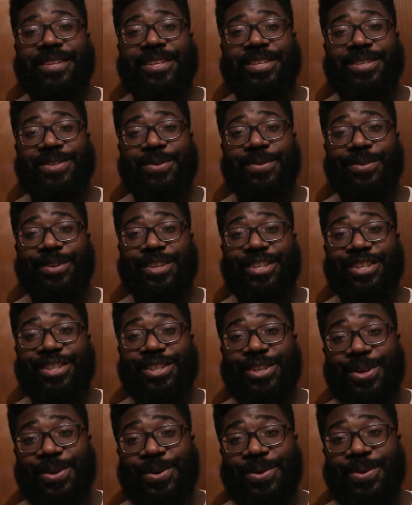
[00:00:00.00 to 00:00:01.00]
scored
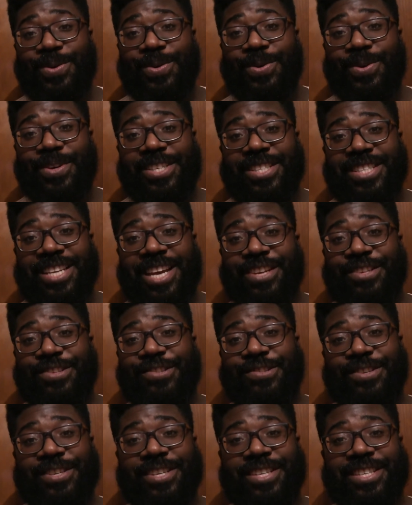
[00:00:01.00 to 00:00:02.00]
2
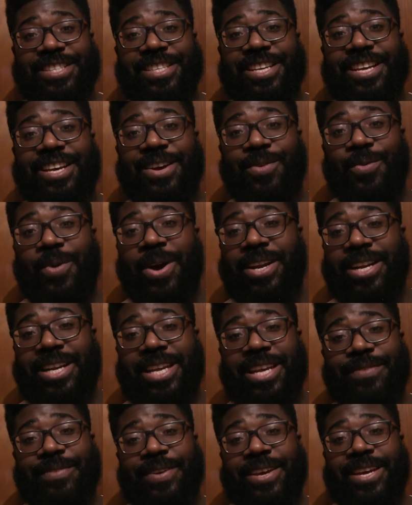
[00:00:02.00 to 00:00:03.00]
centuries, one
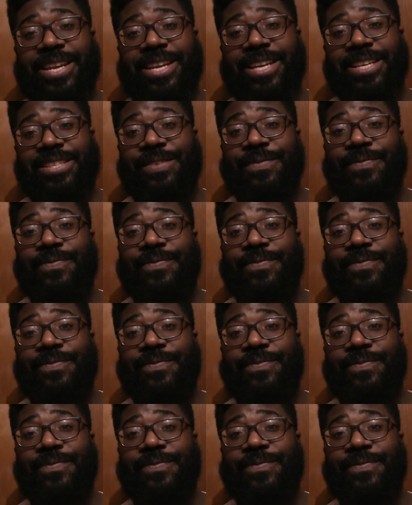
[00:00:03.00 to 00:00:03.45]
in either innings.